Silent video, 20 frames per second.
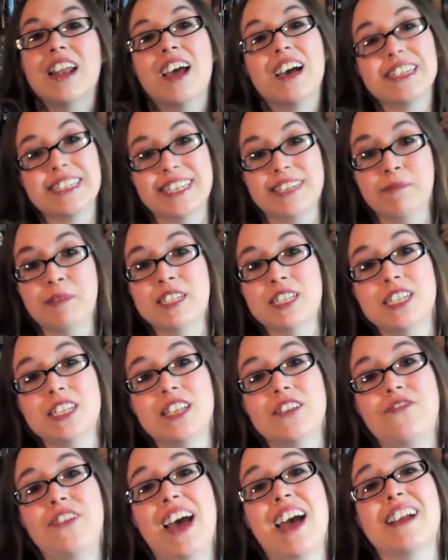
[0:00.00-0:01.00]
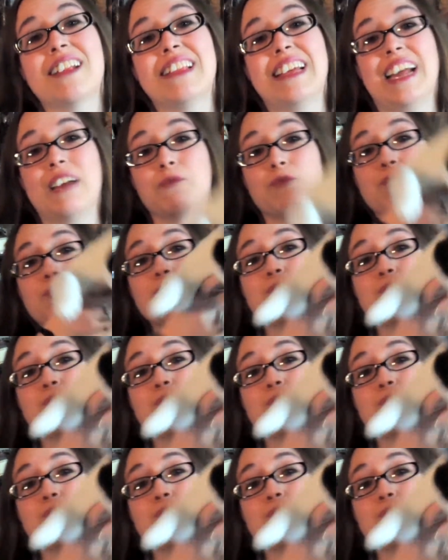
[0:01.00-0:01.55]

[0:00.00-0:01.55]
Not to mention the fact that I